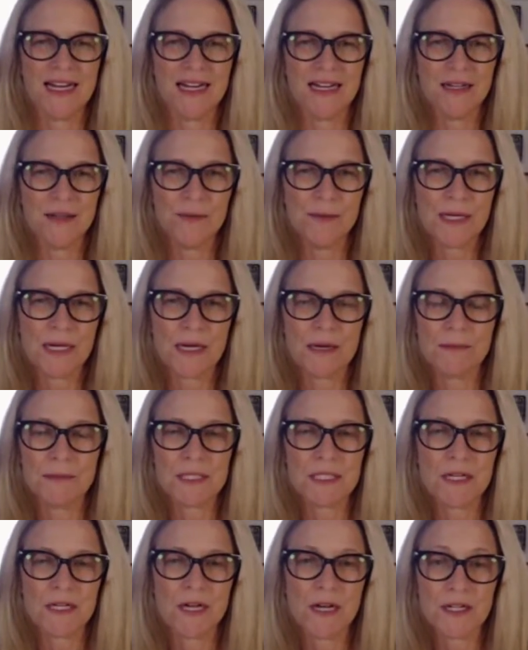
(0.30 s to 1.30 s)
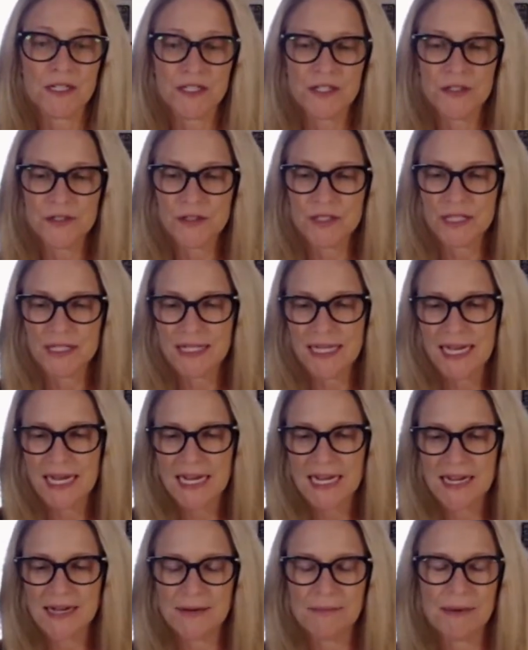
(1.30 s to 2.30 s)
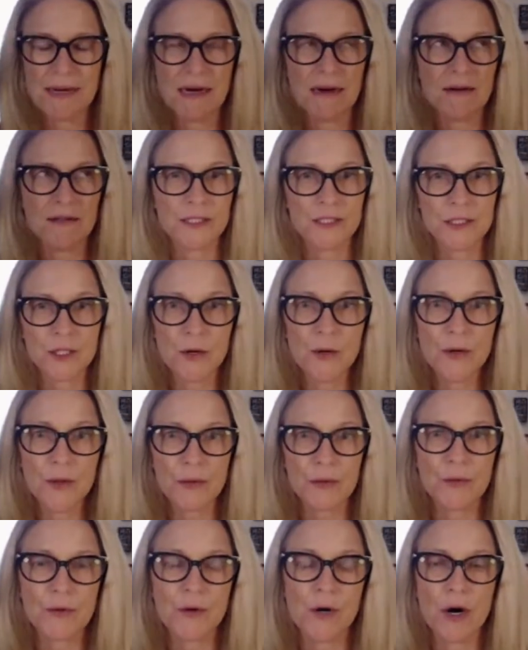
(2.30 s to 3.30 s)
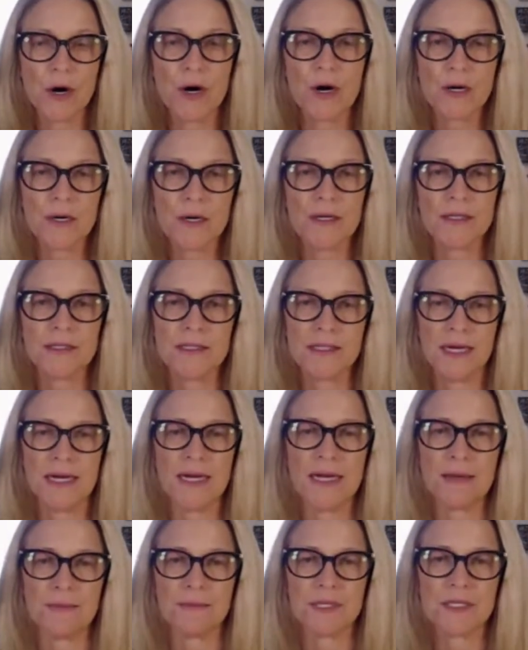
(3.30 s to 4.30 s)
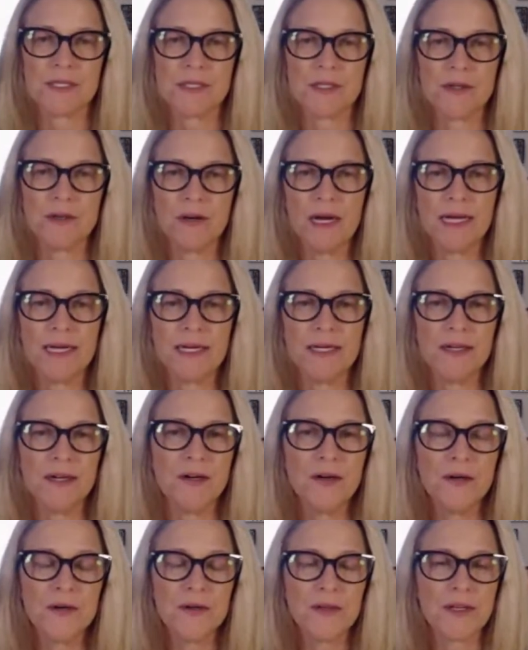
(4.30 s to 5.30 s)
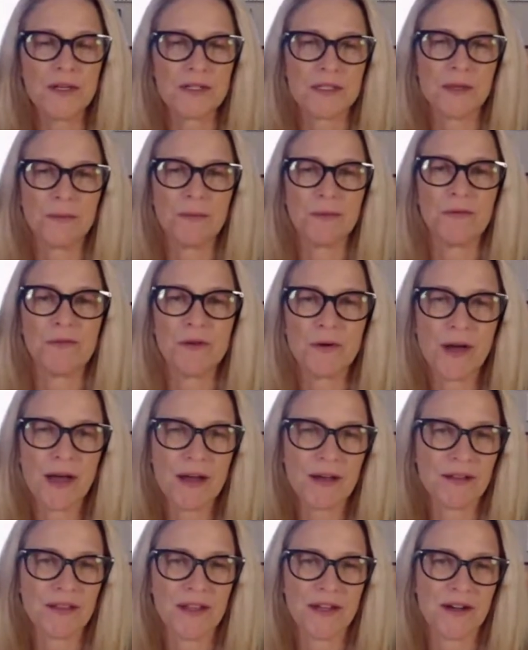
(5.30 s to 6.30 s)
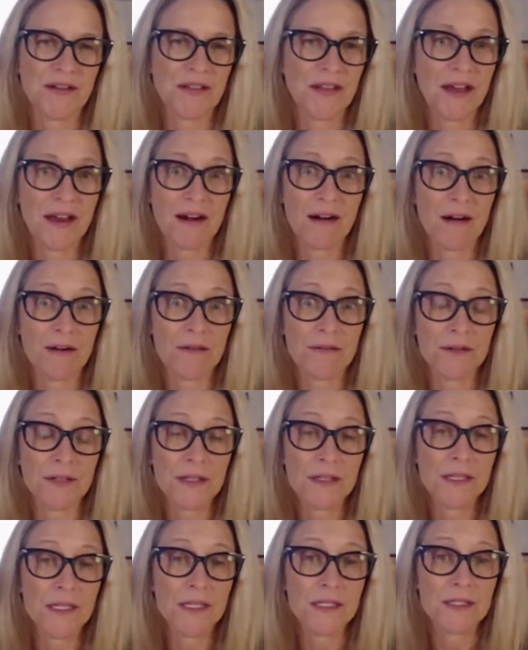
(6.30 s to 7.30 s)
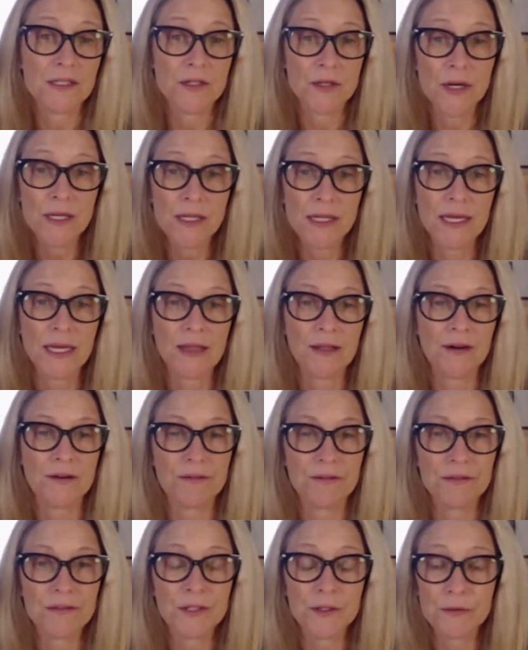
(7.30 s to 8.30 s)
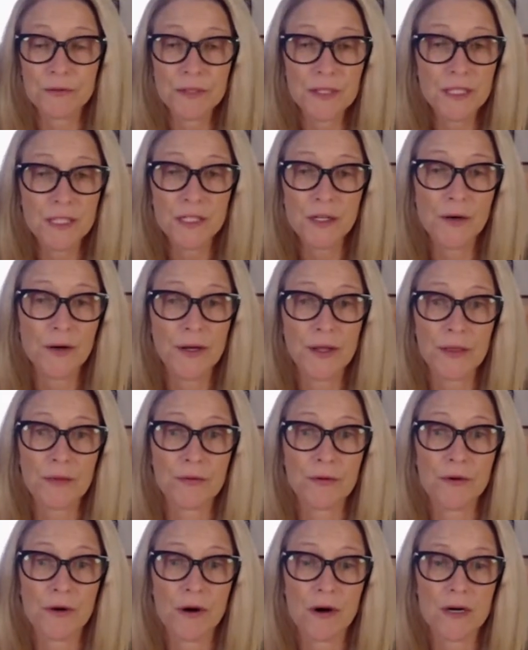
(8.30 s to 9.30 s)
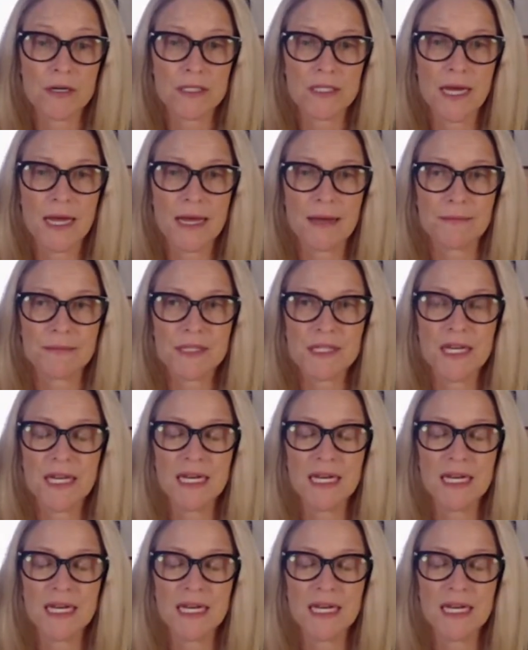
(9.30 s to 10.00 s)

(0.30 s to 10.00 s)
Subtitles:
I want to come and talk to you today about just going through hard times. So I know there's some of you out there that are really struggling. You're really going through hard times.